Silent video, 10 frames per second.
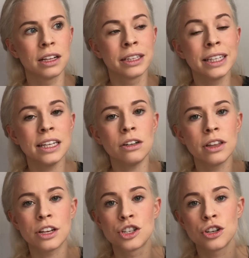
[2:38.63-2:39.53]
little
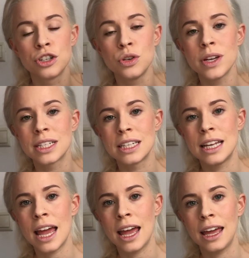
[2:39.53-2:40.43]
that you're doing
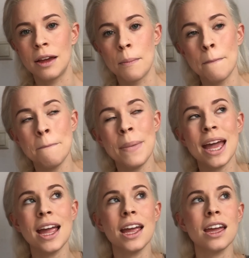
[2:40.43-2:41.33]
today
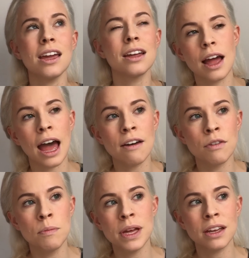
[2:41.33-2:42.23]
may have
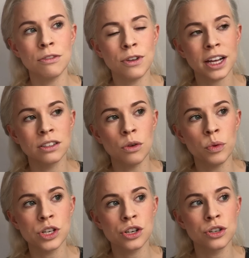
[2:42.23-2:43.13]
a big effect on
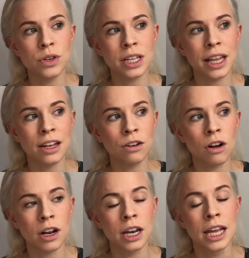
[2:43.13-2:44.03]
what you're doing later
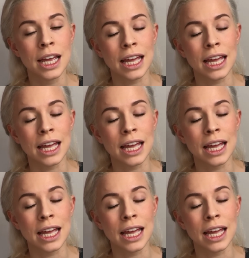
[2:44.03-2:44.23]
on